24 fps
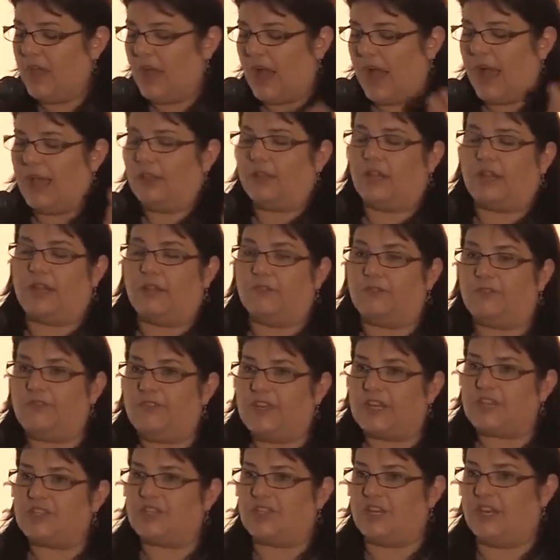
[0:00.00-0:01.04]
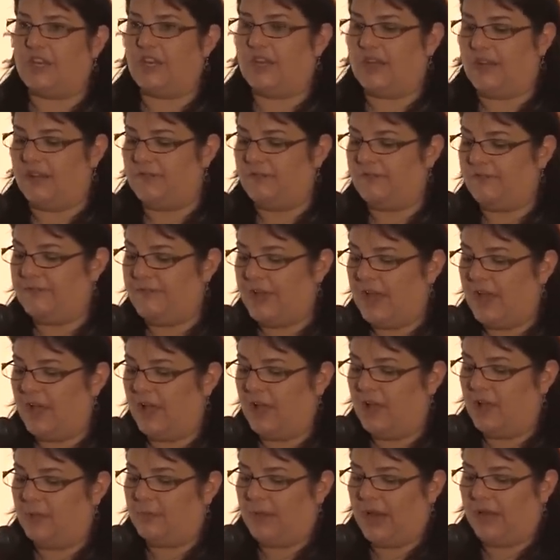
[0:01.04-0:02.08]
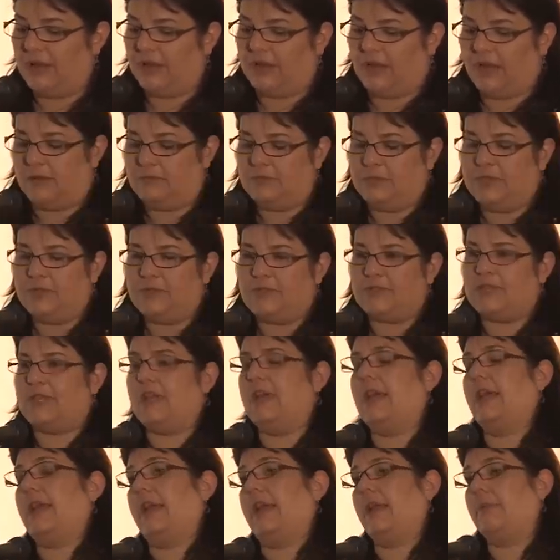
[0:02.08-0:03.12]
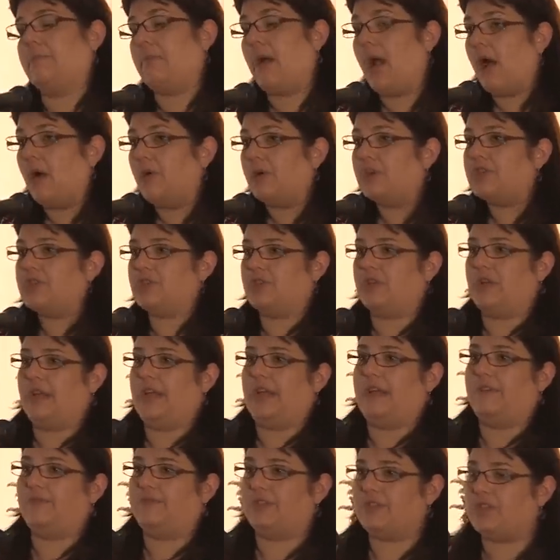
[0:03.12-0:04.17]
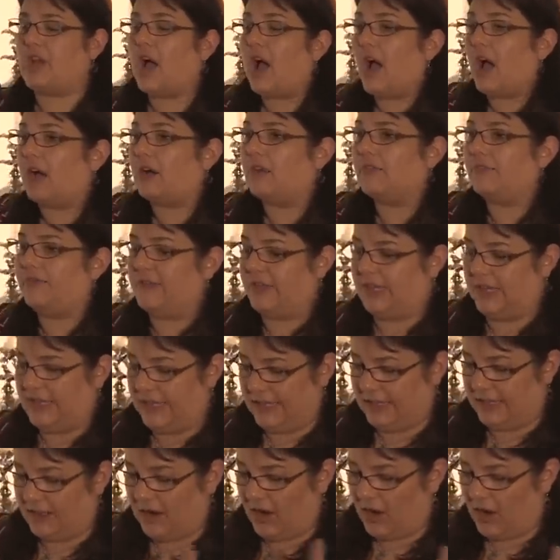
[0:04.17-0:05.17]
I look at fiction and film, I look at music and poetry, photography,